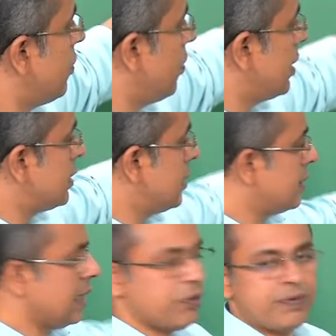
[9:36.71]
over a
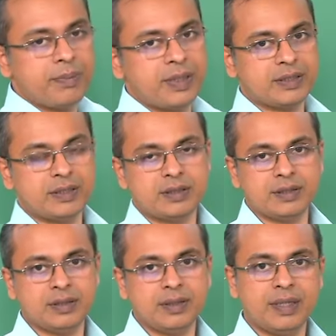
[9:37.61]
set of temperatures,
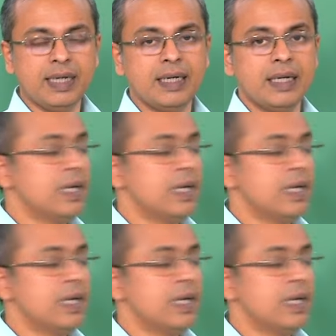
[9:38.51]
right.